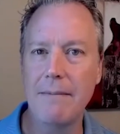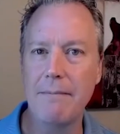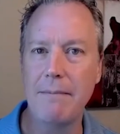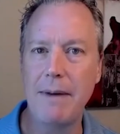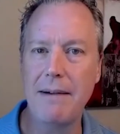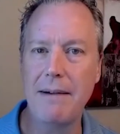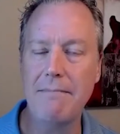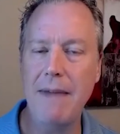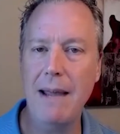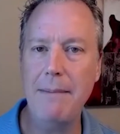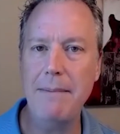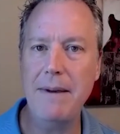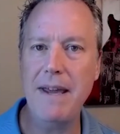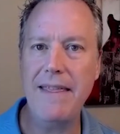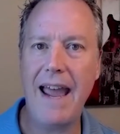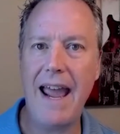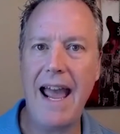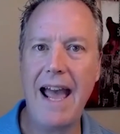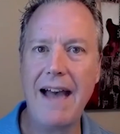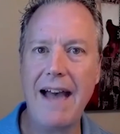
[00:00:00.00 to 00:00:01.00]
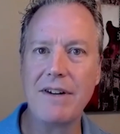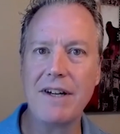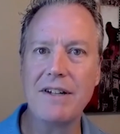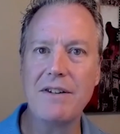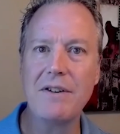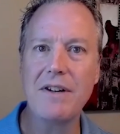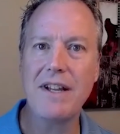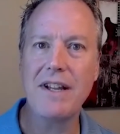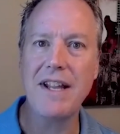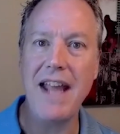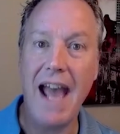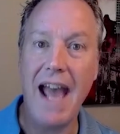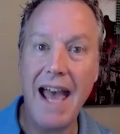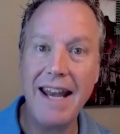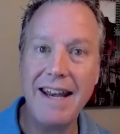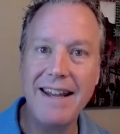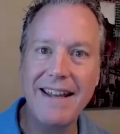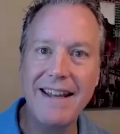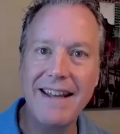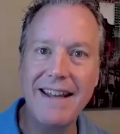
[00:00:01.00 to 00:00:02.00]
but maybe they haven't
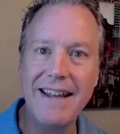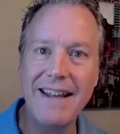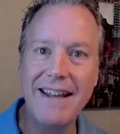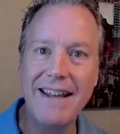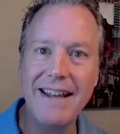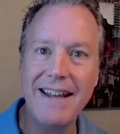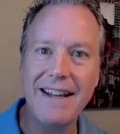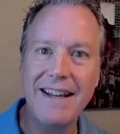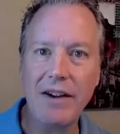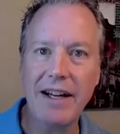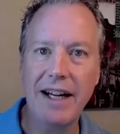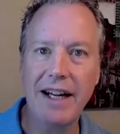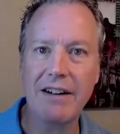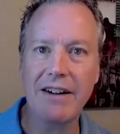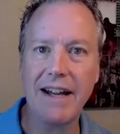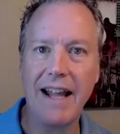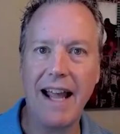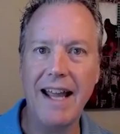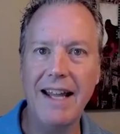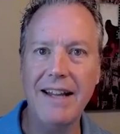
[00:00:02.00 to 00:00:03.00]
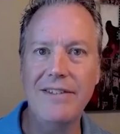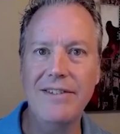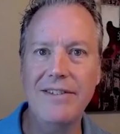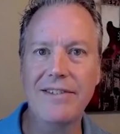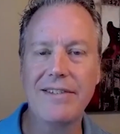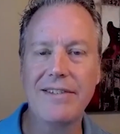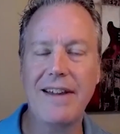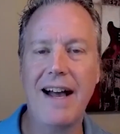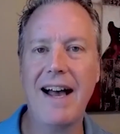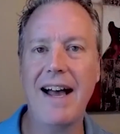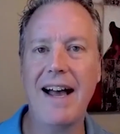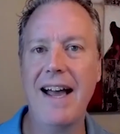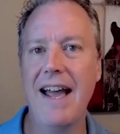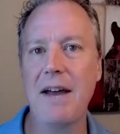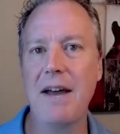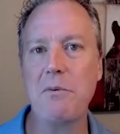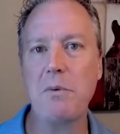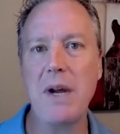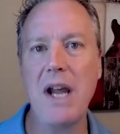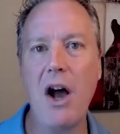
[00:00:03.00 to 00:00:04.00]
yet gone to hearing aids. Uh,
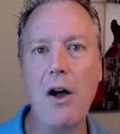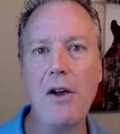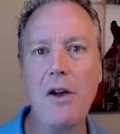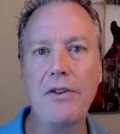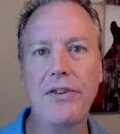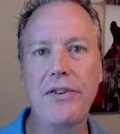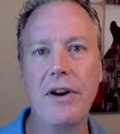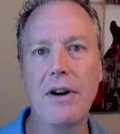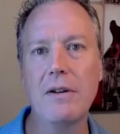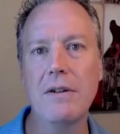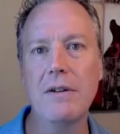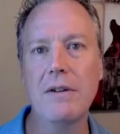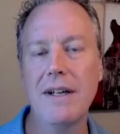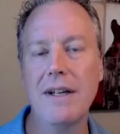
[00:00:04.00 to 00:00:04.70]
and we also